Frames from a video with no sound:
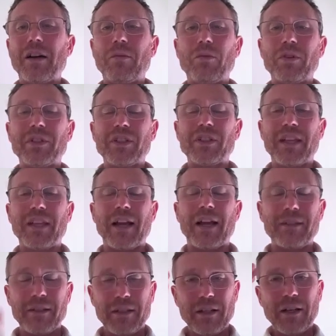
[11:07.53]
And what does
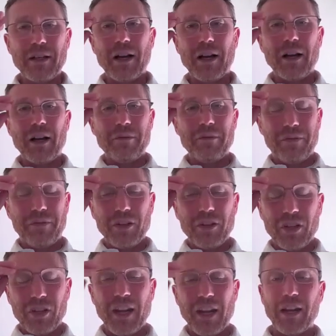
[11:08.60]
that
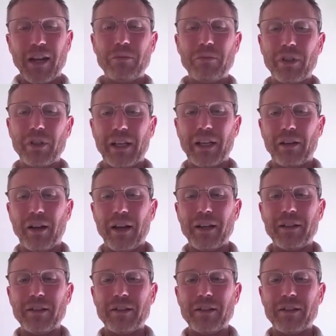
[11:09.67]
function end up looking like?